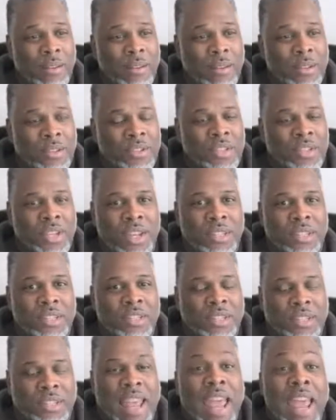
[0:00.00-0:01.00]

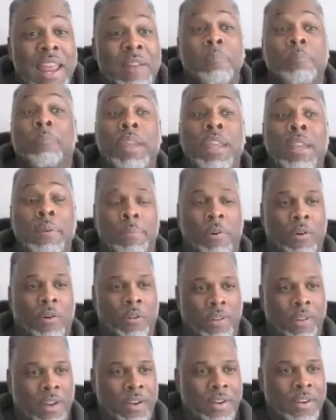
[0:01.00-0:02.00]
just 10
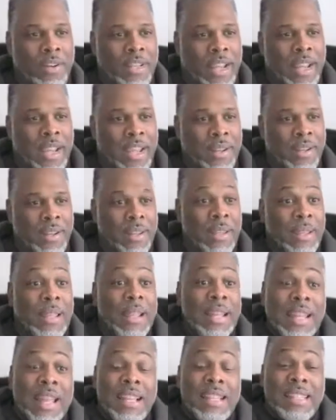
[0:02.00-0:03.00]
people are dead.
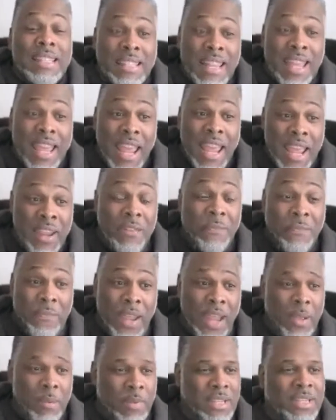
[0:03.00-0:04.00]
That's 10
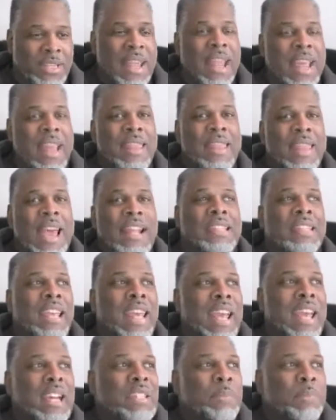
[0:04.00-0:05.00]
families. That's
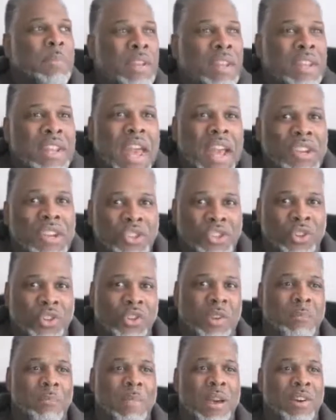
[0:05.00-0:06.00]

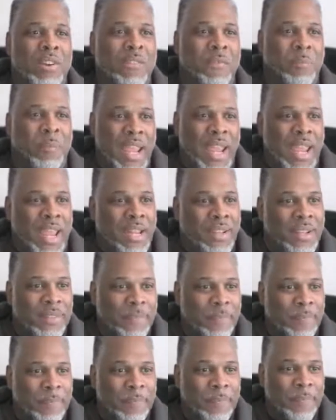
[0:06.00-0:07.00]
exponential amount of pain
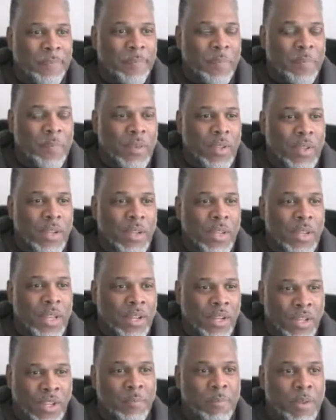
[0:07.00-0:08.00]
in
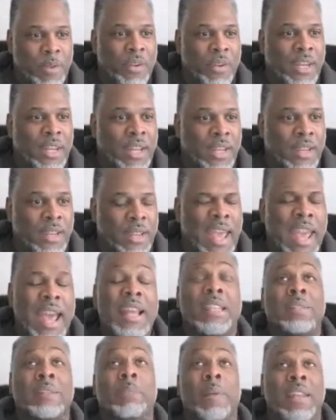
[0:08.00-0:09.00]
a community,
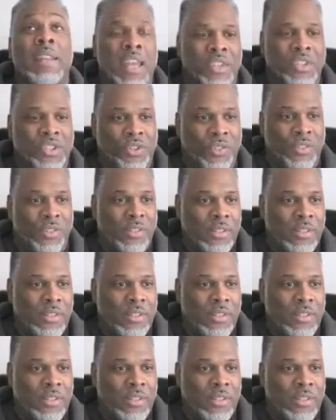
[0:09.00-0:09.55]
exponential.